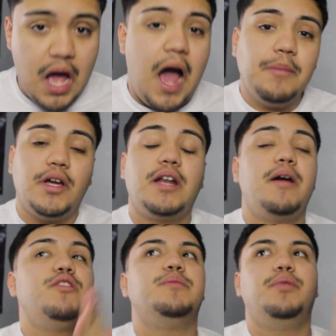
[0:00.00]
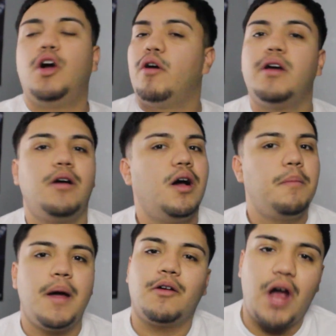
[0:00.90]
I'm talking about, he was blowing up
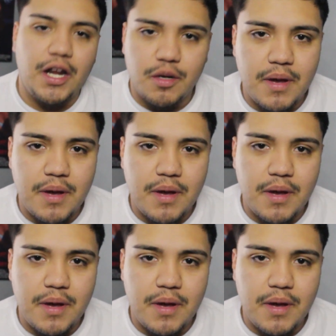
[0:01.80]
my Grindr